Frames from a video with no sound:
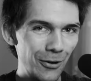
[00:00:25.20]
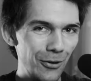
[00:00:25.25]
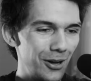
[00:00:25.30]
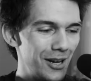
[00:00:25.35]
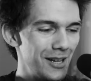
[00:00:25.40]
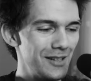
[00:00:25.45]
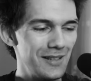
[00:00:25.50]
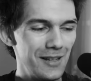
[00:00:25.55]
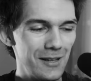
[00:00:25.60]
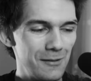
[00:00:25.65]

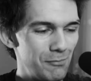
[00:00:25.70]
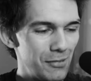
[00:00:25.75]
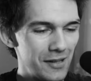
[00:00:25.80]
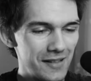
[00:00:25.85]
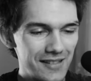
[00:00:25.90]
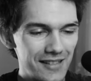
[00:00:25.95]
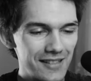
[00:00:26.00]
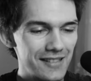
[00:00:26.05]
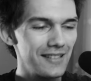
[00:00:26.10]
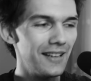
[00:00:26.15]
What is this
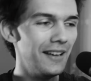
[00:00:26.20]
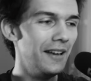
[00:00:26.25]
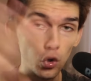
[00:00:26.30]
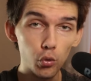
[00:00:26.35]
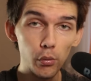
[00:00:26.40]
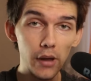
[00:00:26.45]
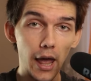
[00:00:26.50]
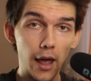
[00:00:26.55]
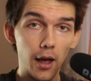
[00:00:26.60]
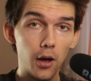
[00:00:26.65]
business?
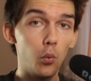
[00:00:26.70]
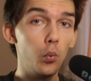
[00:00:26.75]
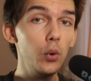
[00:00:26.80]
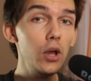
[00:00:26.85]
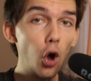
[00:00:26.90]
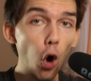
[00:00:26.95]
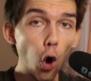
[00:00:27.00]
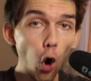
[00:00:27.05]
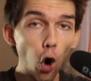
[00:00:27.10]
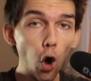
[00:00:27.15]
So yeah,
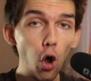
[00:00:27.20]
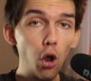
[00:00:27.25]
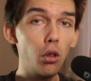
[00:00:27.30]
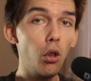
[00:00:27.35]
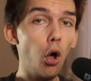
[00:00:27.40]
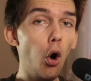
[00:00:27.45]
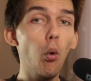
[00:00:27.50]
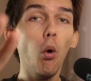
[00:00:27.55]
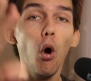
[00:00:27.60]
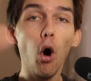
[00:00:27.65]
we all
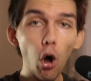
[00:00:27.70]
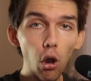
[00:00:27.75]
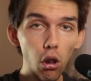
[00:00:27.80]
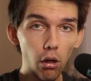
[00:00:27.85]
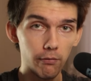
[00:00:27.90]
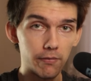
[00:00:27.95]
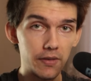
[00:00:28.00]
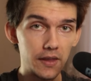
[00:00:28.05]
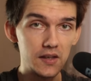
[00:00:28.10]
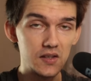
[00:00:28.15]
know all
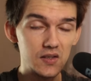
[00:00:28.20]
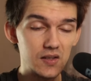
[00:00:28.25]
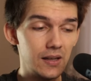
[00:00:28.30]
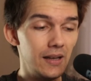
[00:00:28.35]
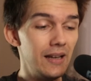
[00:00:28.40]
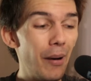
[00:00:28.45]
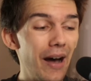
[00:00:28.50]
of this.